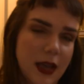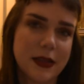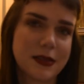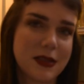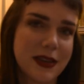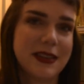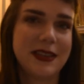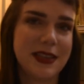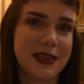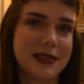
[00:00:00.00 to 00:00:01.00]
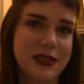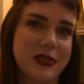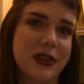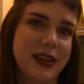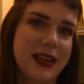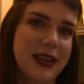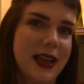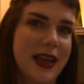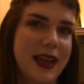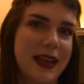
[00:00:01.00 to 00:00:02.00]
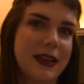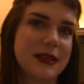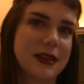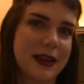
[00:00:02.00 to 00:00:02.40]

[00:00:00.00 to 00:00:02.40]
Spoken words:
It's not an easy journey, and